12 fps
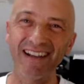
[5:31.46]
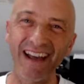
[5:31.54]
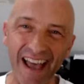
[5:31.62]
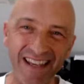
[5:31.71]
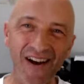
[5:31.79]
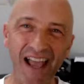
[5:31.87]

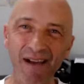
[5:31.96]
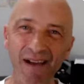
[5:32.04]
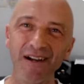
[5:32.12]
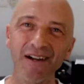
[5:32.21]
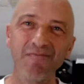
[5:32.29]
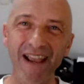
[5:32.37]
as I am
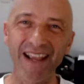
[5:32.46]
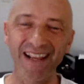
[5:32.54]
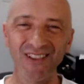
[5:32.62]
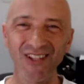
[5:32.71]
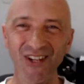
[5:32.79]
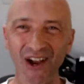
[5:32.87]

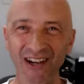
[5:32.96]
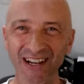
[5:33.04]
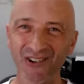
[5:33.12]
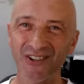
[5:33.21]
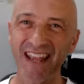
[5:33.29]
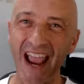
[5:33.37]
making the journey
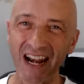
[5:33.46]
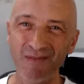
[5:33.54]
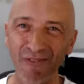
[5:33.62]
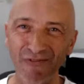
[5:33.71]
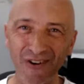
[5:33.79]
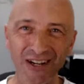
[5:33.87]
across to
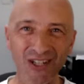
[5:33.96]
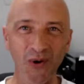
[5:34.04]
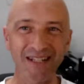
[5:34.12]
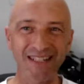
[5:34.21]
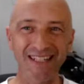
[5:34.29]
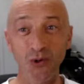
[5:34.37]
Edinburgh Fringe
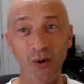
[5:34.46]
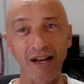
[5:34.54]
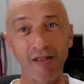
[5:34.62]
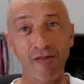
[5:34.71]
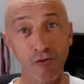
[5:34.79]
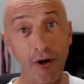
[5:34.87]

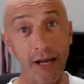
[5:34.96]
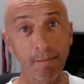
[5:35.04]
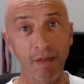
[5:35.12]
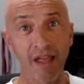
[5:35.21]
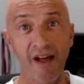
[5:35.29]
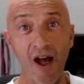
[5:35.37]
2023.
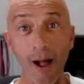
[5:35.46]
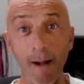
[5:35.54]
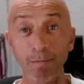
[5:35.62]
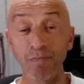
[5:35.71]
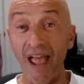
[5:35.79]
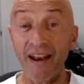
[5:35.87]

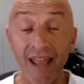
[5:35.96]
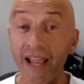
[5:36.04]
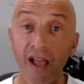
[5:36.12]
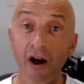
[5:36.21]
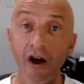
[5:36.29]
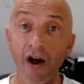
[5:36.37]
And
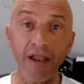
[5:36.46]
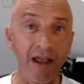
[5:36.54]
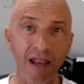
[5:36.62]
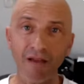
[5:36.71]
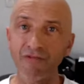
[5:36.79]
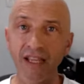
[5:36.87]
hey, I'd
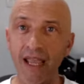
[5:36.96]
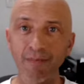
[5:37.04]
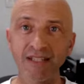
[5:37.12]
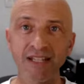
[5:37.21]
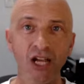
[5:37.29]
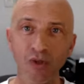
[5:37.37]
love to keep in
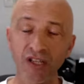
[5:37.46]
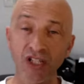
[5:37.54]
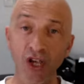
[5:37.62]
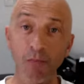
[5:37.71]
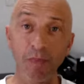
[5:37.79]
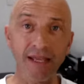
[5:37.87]
touch with you.
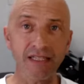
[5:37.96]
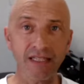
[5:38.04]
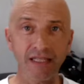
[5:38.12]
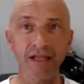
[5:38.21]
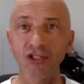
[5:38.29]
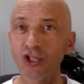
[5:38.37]
So please
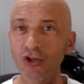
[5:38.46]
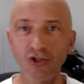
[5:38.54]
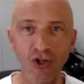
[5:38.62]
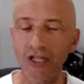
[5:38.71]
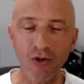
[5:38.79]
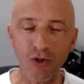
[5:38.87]

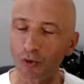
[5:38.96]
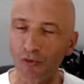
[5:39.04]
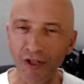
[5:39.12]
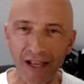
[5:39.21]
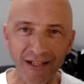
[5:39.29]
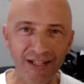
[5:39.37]
do the usual
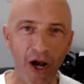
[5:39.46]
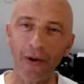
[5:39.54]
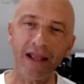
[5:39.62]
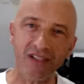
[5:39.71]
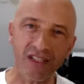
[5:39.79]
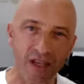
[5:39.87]
thing, you know,
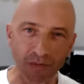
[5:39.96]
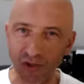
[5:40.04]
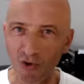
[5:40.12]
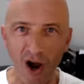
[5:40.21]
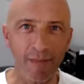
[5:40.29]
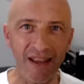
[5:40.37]
hit the
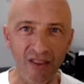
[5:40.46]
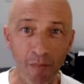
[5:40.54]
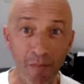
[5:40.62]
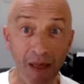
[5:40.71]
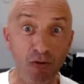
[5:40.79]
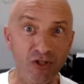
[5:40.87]
subscribe, hit the
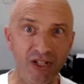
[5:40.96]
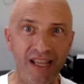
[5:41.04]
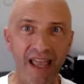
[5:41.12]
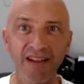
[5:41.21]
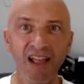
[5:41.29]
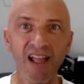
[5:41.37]
bell to
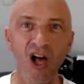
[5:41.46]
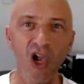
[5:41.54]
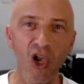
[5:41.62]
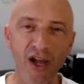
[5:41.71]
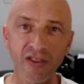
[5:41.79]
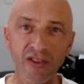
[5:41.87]
get
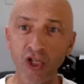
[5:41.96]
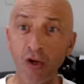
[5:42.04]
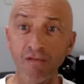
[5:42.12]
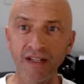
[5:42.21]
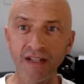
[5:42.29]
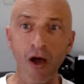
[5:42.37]
alerted in the new
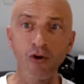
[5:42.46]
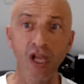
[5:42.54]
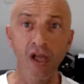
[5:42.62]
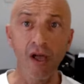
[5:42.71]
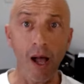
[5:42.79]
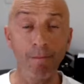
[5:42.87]
videos.
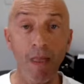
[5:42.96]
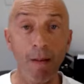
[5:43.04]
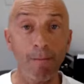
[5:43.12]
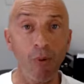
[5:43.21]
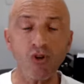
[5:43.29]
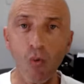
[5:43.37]
But
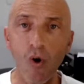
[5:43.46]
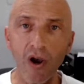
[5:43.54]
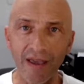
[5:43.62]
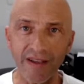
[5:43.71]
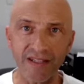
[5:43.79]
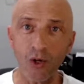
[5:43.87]
also what I'd
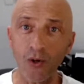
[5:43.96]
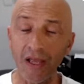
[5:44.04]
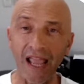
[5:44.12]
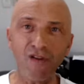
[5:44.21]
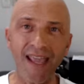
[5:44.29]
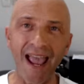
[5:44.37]
like you to do,
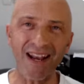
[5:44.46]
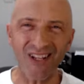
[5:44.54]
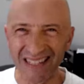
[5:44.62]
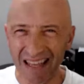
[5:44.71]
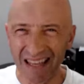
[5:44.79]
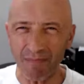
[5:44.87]
if you can,
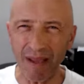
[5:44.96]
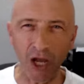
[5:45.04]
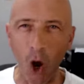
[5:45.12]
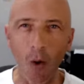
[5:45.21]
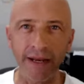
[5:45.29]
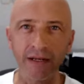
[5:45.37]
just leave me a
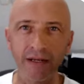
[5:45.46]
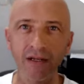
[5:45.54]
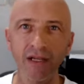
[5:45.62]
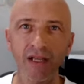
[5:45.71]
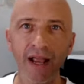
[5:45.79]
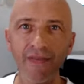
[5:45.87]
comment
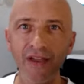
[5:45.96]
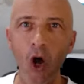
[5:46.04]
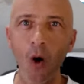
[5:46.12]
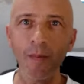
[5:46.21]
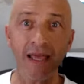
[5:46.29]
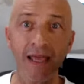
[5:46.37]
in the
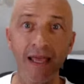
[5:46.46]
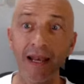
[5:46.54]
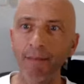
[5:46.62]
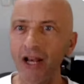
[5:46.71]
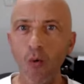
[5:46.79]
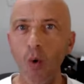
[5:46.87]
comments and let
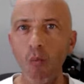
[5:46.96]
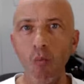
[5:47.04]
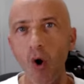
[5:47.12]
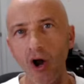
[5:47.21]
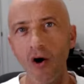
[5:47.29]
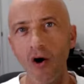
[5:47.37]
me know
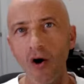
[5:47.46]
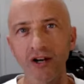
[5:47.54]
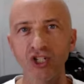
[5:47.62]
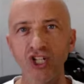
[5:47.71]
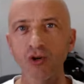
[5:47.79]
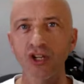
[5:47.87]
what kind of
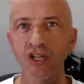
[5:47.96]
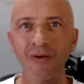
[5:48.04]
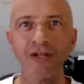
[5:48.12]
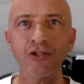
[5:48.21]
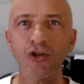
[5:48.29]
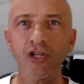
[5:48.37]
shows are you
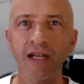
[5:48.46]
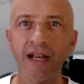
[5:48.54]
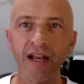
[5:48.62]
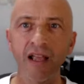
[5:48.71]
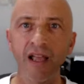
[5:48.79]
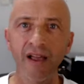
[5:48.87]
interested
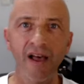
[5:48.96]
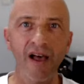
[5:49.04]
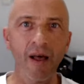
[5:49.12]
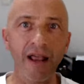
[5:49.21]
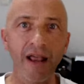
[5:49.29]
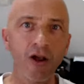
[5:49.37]
in.
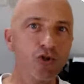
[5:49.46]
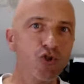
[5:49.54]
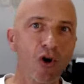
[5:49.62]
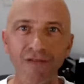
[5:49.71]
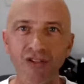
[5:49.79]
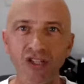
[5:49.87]
And I'll
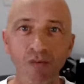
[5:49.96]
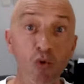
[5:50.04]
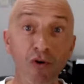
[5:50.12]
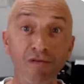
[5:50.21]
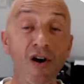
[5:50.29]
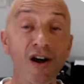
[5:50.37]
try and give you some
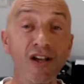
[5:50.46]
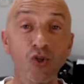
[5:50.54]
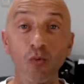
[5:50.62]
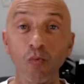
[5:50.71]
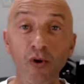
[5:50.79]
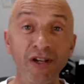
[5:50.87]
more advice or
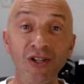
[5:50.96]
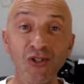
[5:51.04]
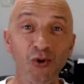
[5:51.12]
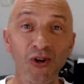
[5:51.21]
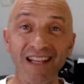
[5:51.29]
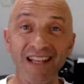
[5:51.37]
pointers
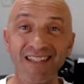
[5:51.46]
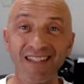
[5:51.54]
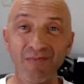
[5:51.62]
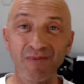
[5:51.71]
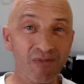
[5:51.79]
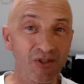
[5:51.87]
or
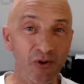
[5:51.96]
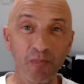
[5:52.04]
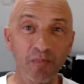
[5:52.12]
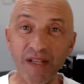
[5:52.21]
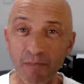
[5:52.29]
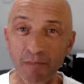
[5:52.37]
some tips or
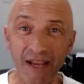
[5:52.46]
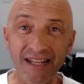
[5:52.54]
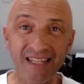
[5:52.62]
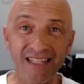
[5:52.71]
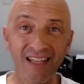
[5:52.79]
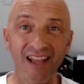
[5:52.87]
bits and
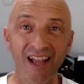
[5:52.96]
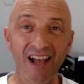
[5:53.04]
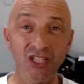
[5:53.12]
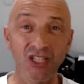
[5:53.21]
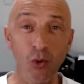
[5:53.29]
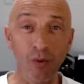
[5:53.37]
pieces
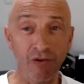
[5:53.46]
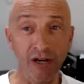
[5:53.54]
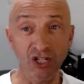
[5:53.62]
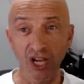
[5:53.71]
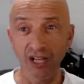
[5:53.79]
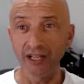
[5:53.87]
to do with
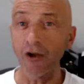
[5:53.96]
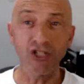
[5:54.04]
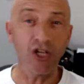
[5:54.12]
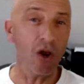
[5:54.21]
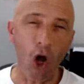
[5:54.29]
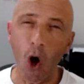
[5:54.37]
Fringe. You know, do
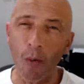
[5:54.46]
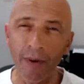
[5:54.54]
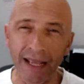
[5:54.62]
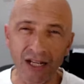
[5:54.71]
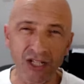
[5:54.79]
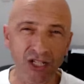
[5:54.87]
you like
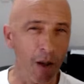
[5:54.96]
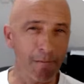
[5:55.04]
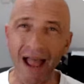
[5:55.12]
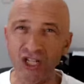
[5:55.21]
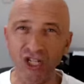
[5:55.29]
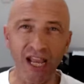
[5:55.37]
comedy? Do you like
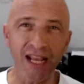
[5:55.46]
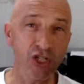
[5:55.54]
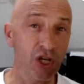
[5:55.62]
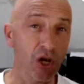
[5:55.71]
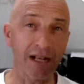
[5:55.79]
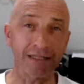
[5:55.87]
magic?
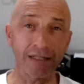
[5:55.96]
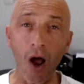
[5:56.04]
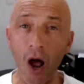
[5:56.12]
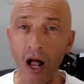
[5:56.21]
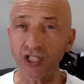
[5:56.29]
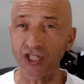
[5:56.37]
Do you like
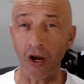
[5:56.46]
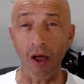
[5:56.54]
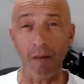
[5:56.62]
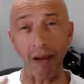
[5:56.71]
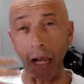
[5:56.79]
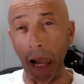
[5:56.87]
dance? Do you
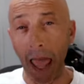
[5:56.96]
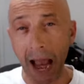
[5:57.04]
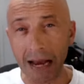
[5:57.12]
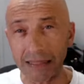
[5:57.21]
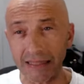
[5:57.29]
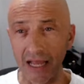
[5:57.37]
like
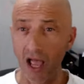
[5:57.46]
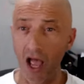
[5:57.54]
burlesque,